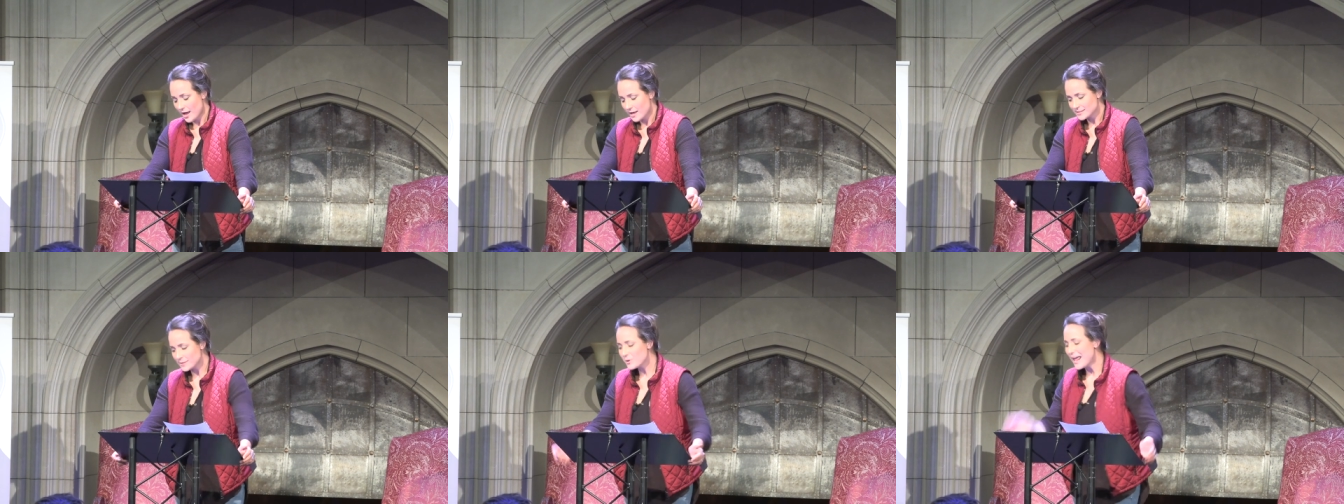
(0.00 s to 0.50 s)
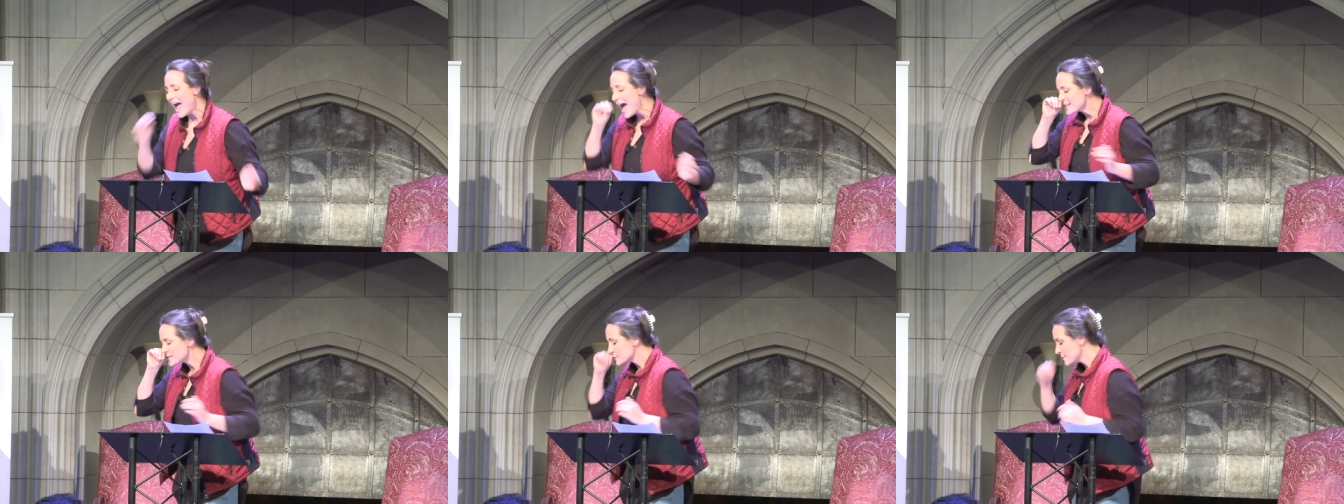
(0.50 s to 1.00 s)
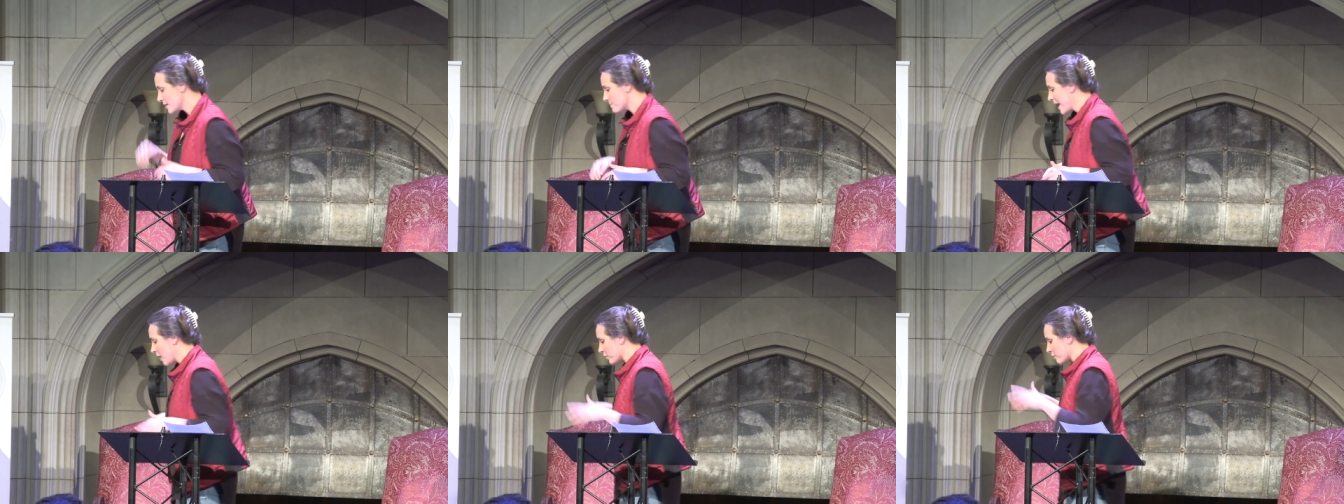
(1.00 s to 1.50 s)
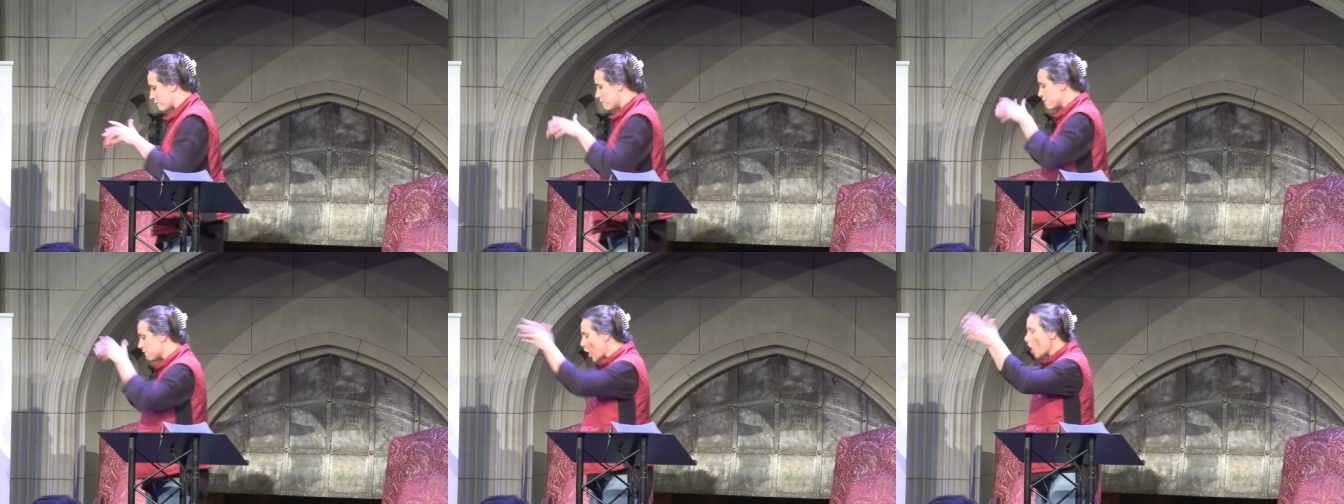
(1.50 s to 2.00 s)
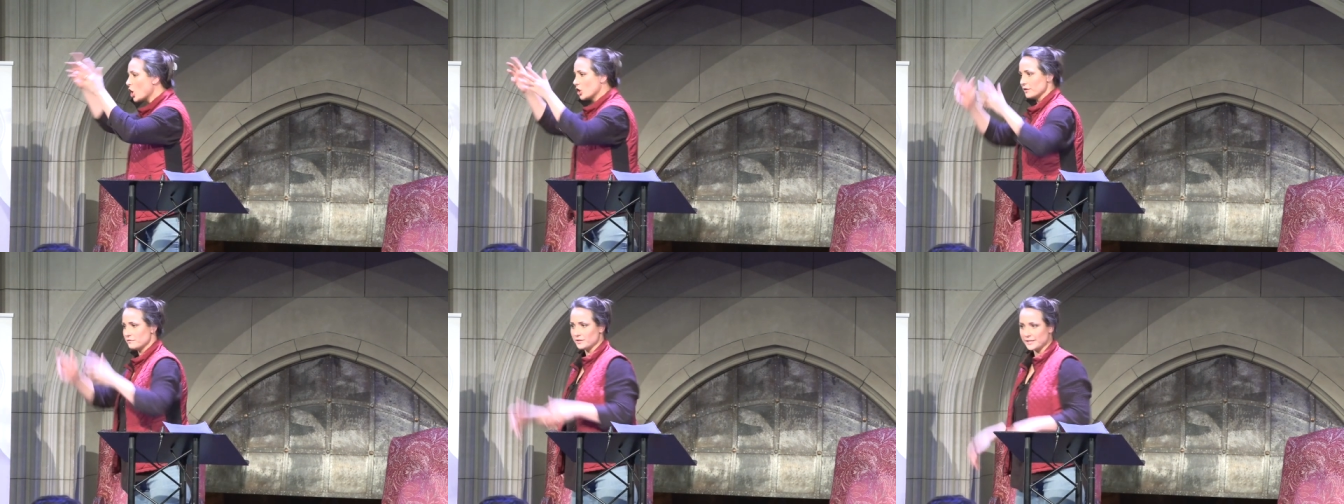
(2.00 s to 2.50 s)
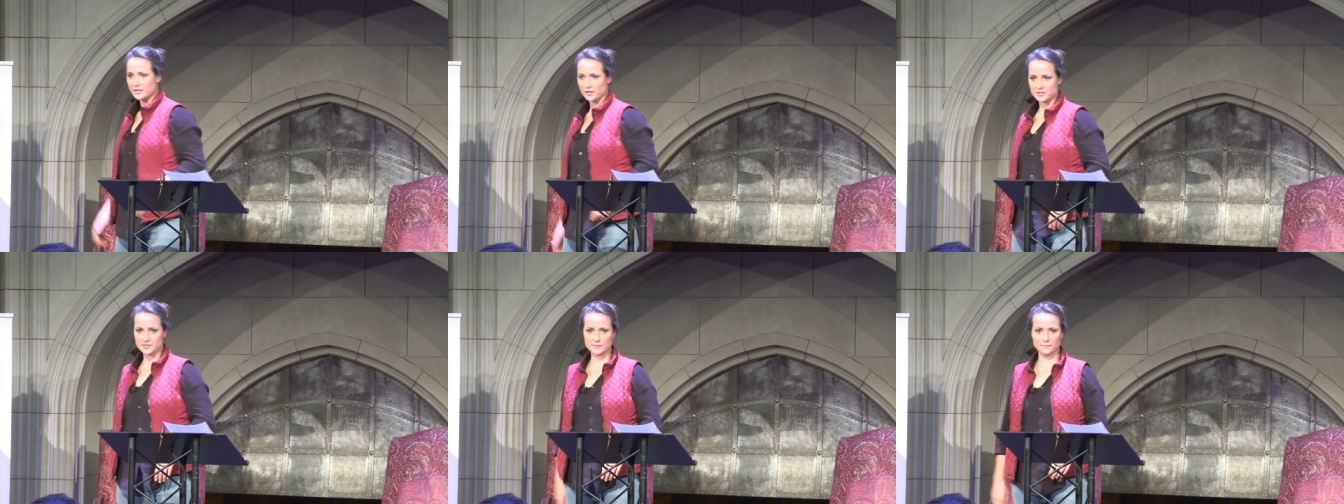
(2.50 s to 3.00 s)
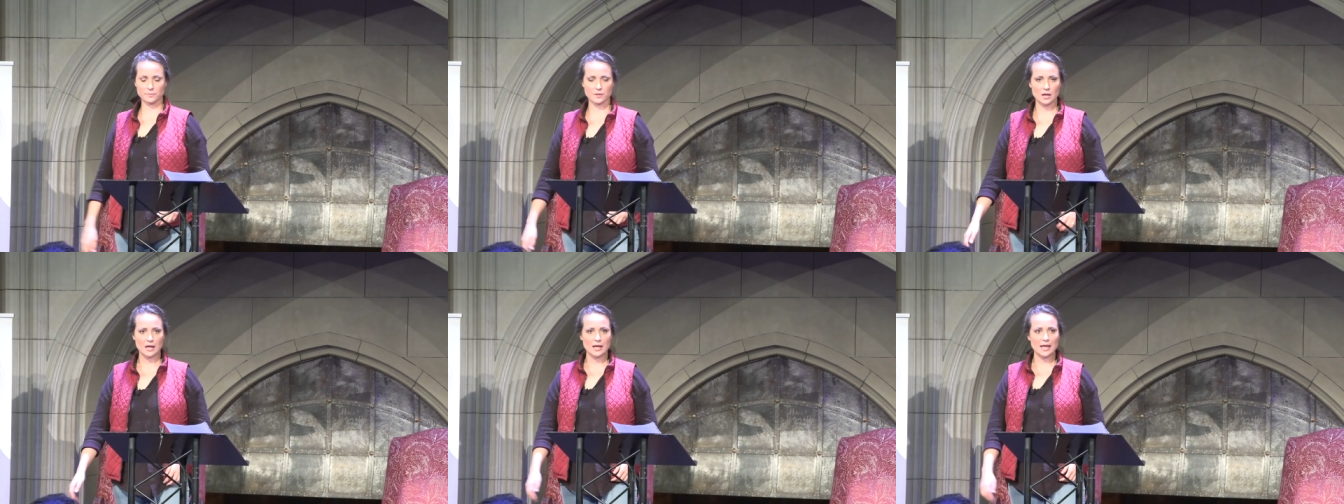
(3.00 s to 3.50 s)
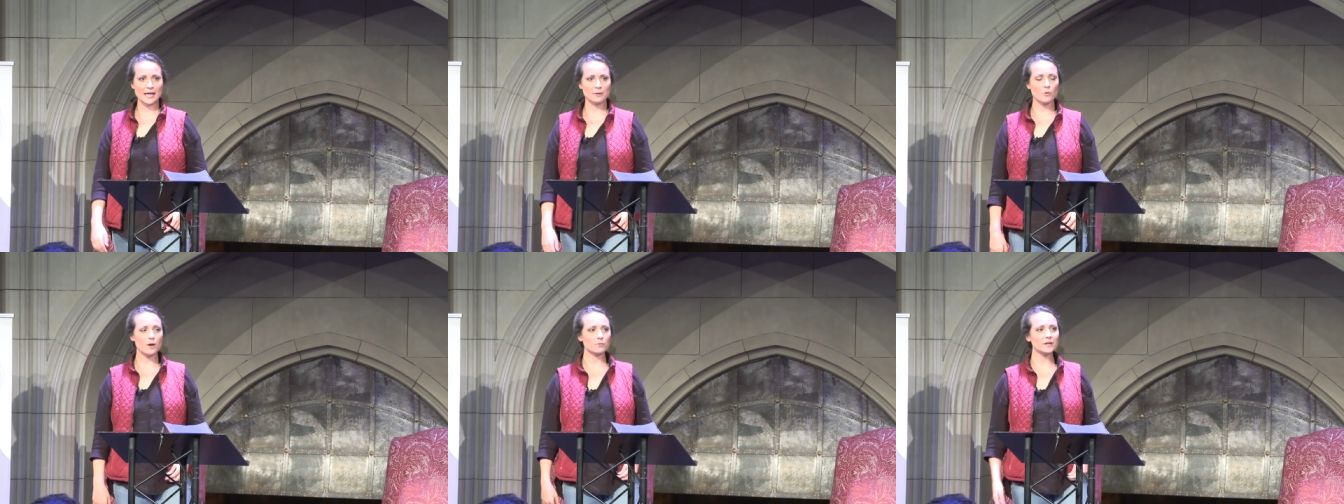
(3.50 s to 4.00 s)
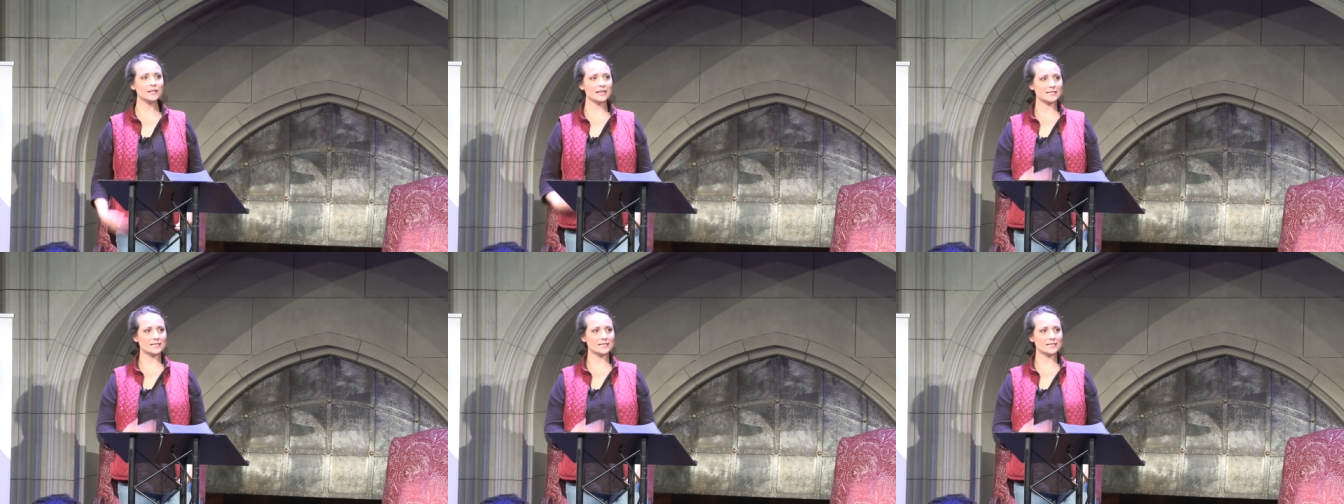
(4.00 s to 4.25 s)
Someone asked me about the fall of leaders. And what really